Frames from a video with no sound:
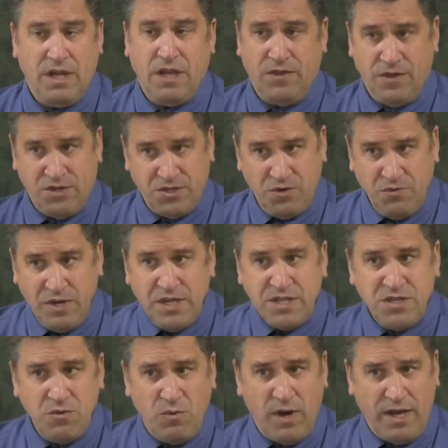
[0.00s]
and there's a
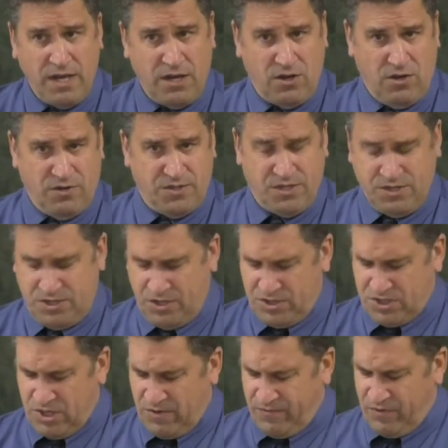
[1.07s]
reason why he calls us to
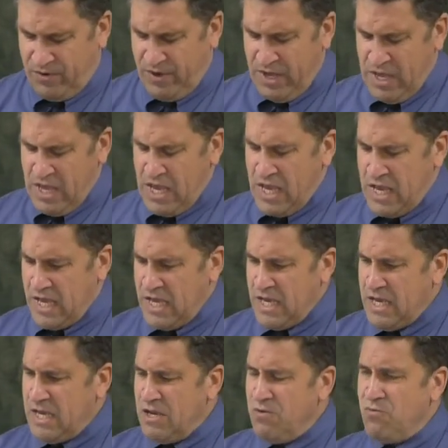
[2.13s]
suffer.
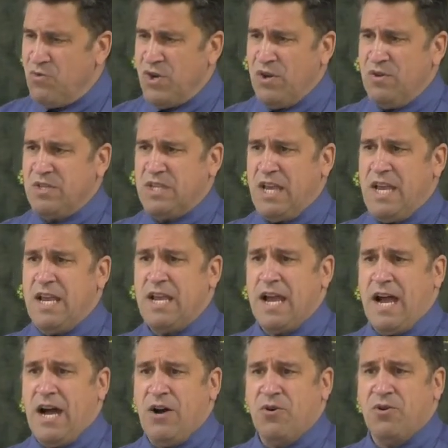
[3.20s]
He will take
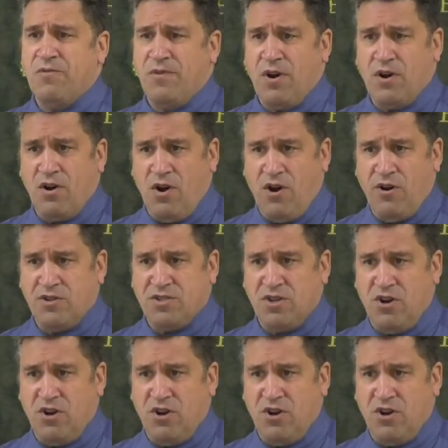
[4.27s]
out of our hearts